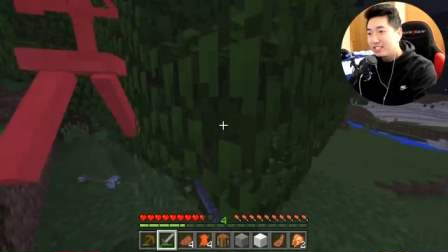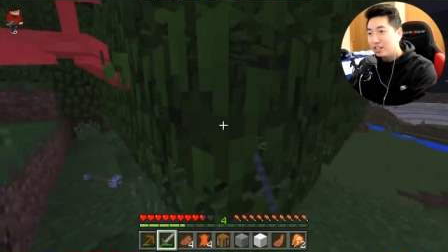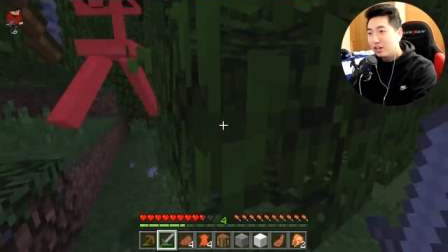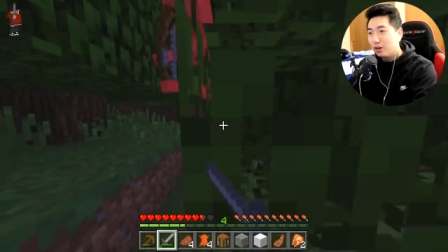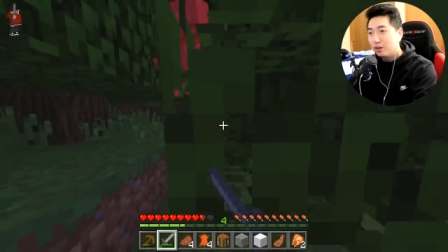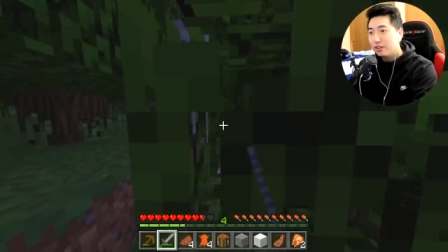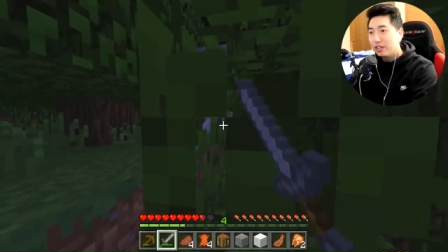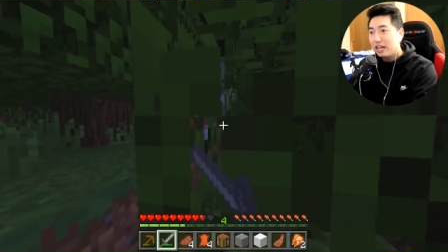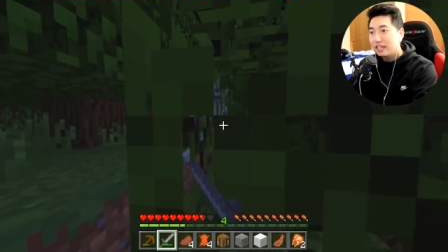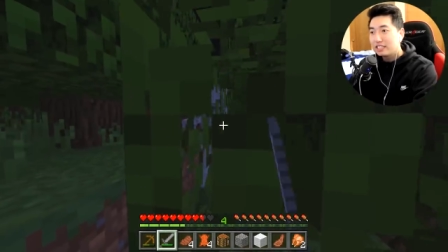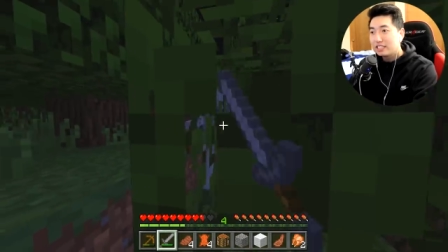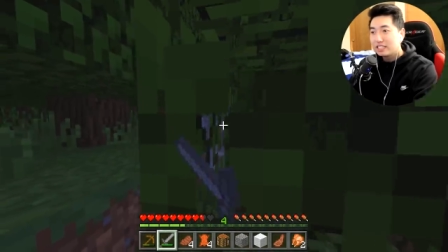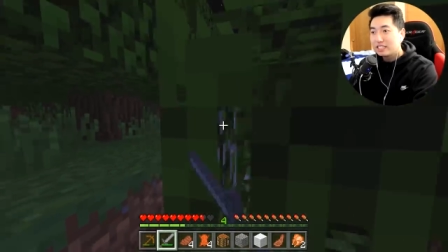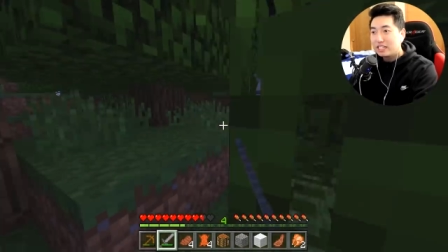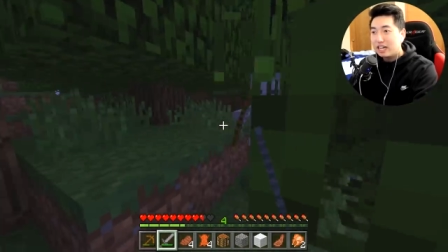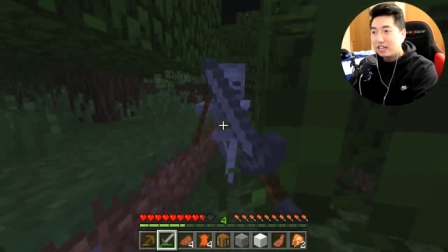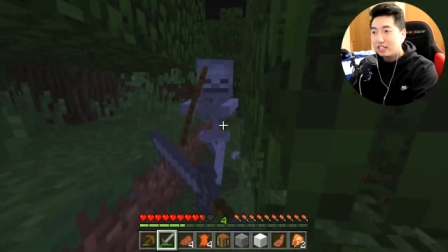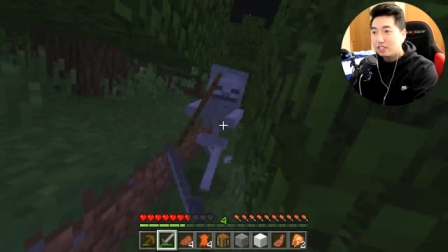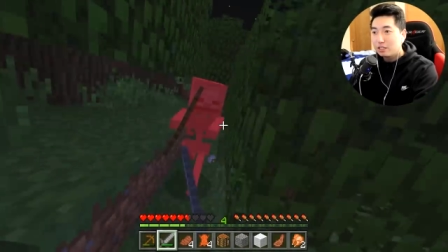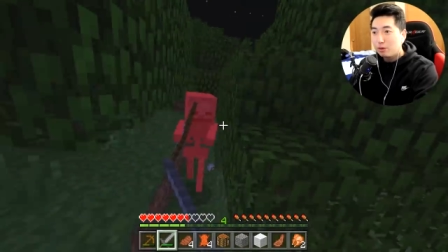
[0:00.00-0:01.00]
So that's
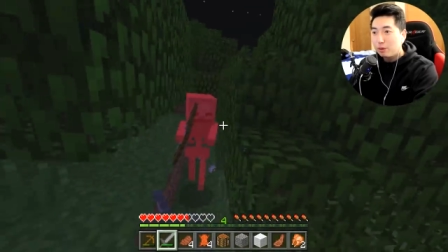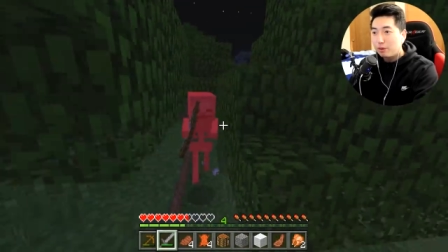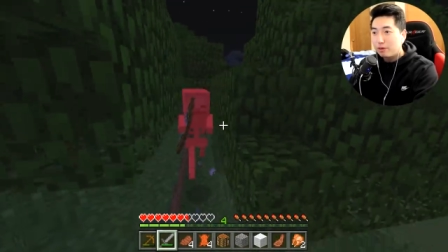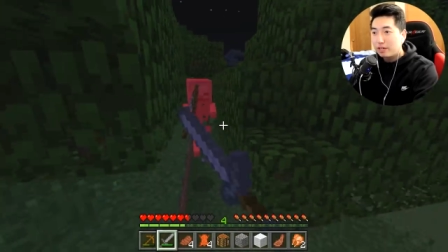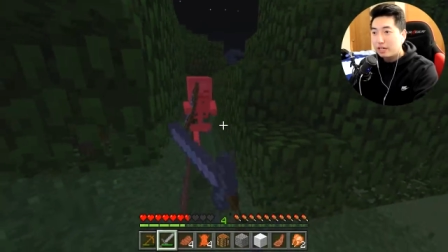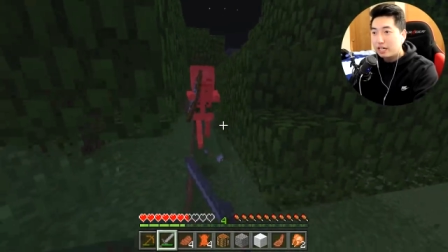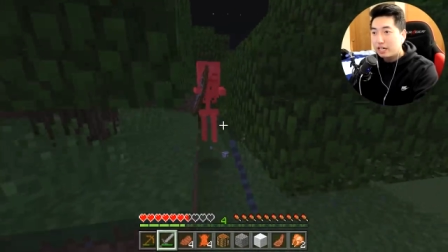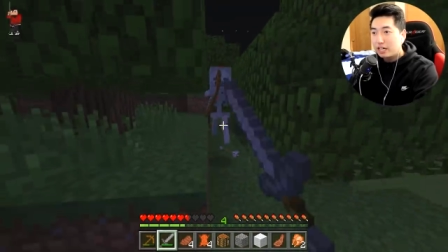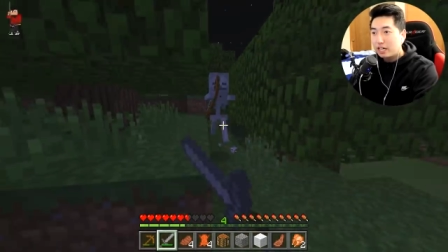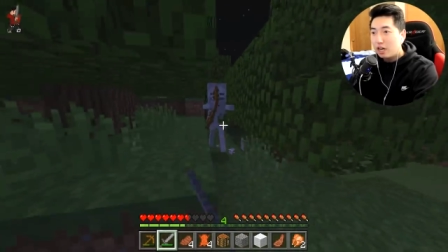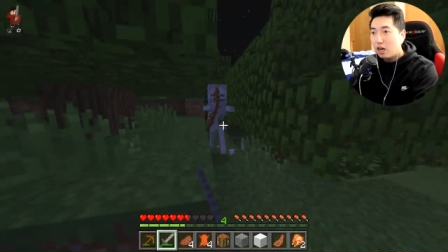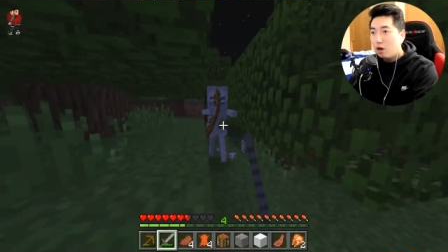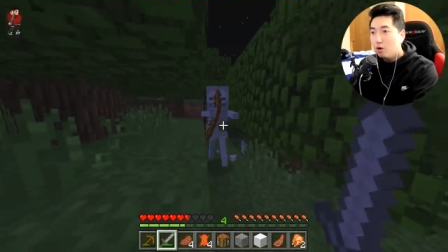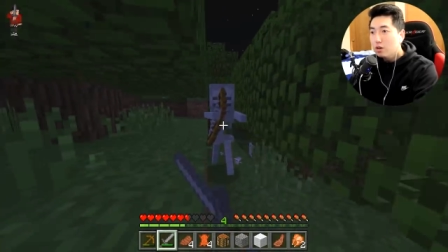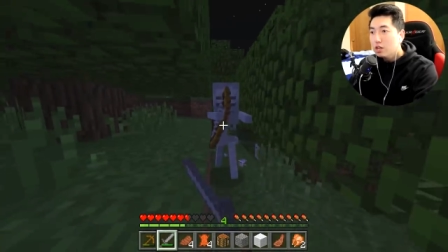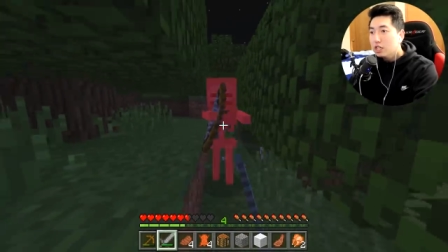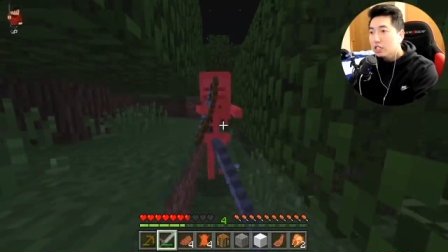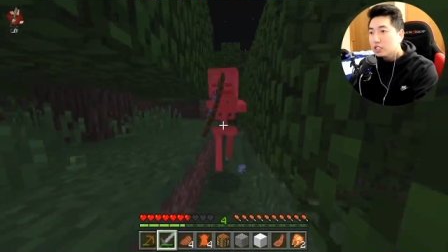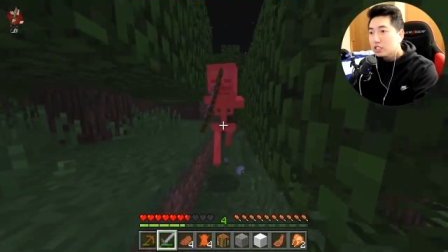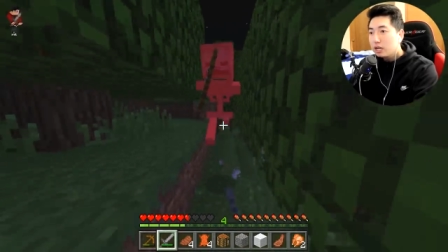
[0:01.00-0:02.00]
exactly where we're going to go.
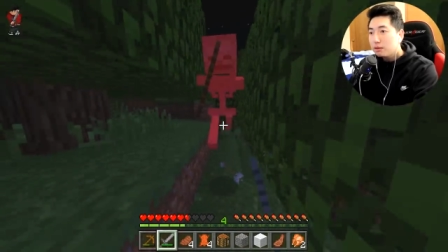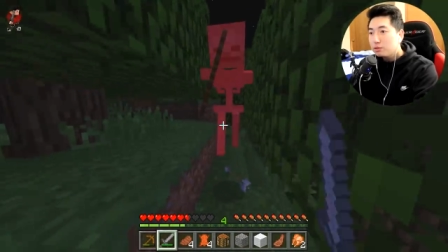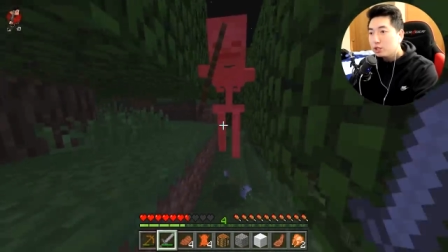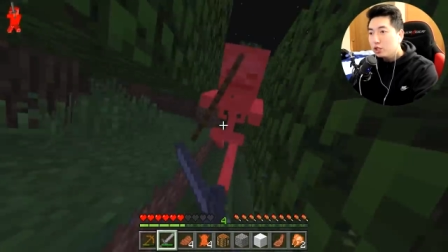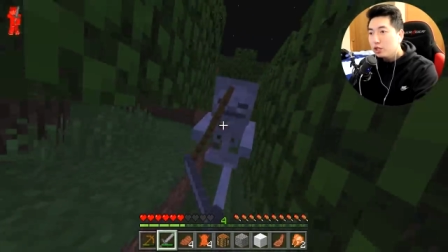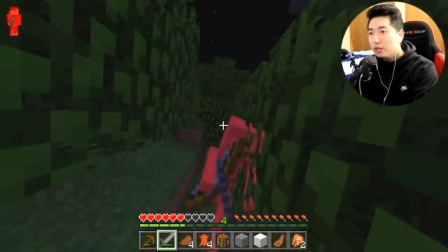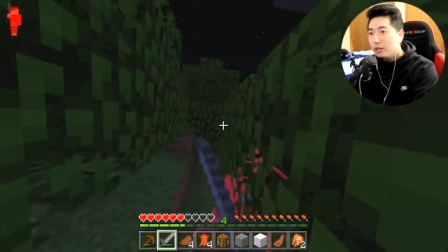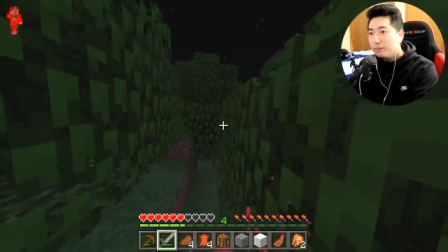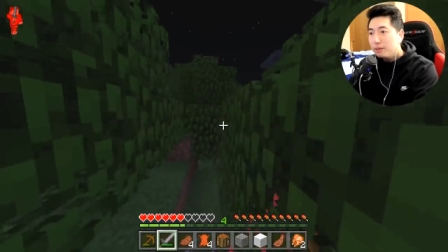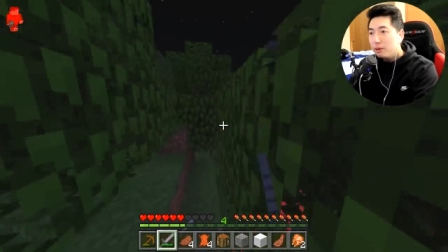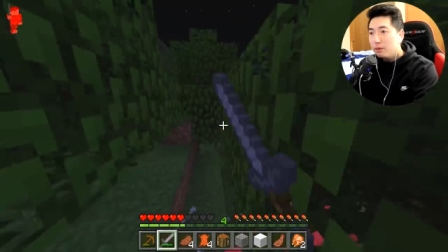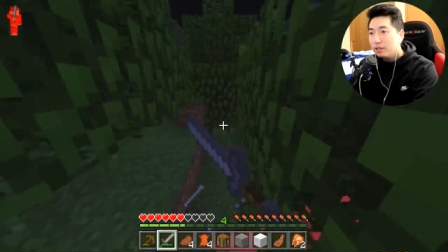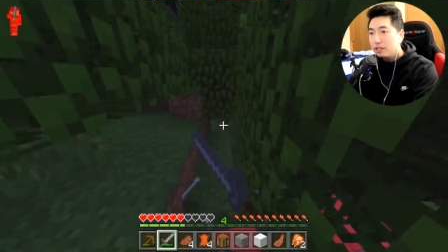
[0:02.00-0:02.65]
Stop shooting me